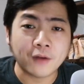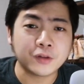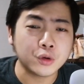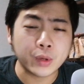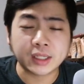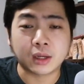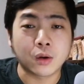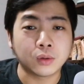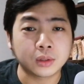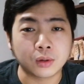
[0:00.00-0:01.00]
a few weeks
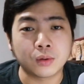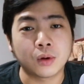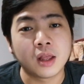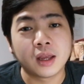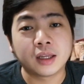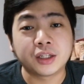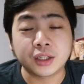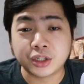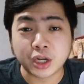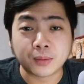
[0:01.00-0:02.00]
ago. So
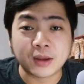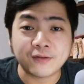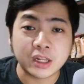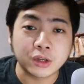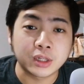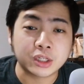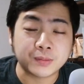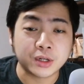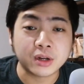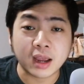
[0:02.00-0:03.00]
just check my video
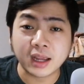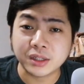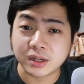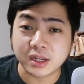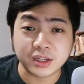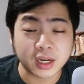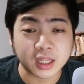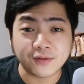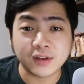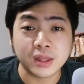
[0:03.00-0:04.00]
description, guys. You can
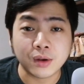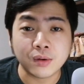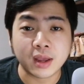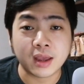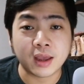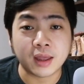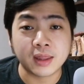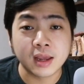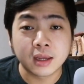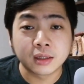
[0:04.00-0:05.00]
check the video.
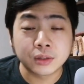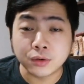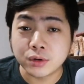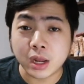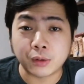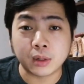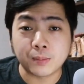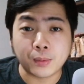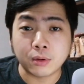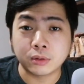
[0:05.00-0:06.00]
And soon, I will
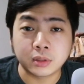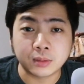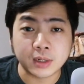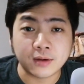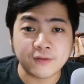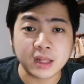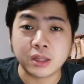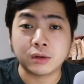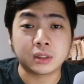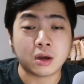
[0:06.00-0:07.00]
post man
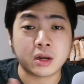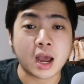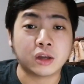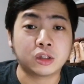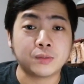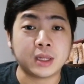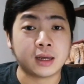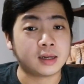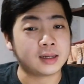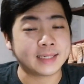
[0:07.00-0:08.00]
videos on how to be
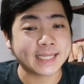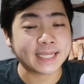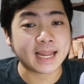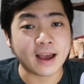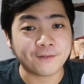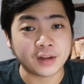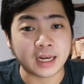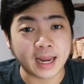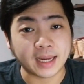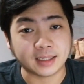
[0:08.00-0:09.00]
a Lazada
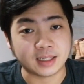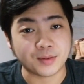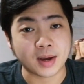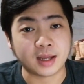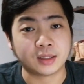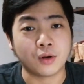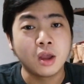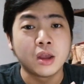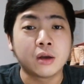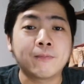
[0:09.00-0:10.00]
affiliate, diba? So,
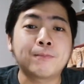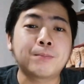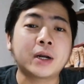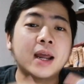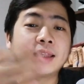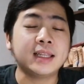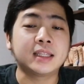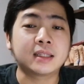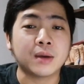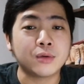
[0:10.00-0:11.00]
para at
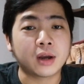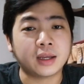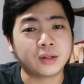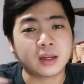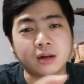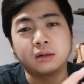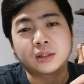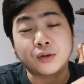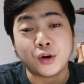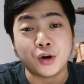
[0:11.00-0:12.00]
least, kamo guys, you can
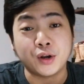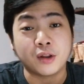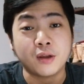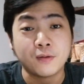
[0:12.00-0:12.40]
also earn